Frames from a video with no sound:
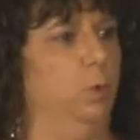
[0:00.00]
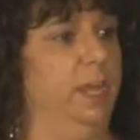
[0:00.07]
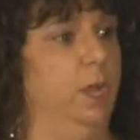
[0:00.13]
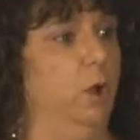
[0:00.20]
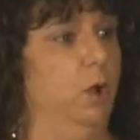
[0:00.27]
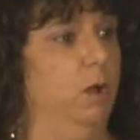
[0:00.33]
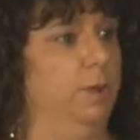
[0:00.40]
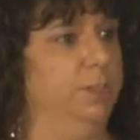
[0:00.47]
we
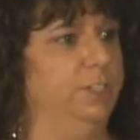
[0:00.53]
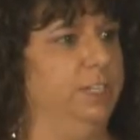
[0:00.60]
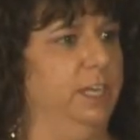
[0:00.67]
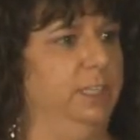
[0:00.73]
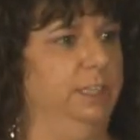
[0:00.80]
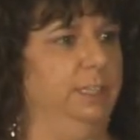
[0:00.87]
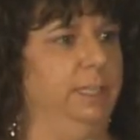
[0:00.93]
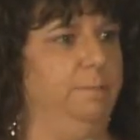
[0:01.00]
all
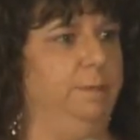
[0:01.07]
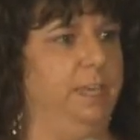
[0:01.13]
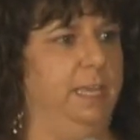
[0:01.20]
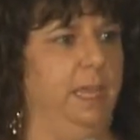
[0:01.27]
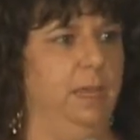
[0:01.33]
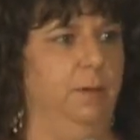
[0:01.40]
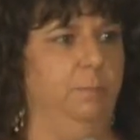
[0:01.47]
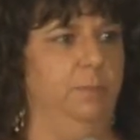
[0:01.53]
suddenly
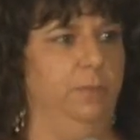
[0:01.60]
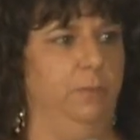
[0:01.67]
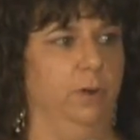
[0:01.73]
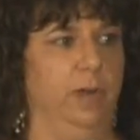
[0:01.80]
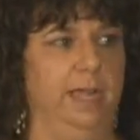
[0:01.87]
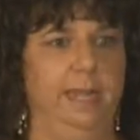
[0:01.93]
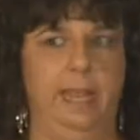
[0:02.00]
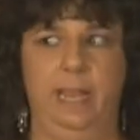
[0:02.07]
become the
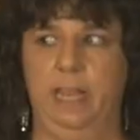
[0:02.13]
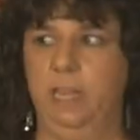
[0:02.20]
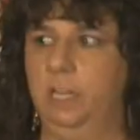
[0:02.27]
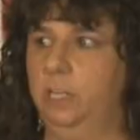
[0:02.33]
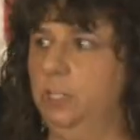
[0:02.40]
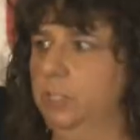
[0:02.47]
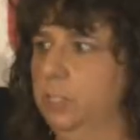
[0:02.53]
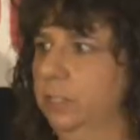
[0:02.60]
right
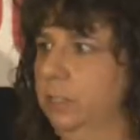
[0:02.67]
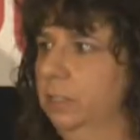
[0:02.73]
age.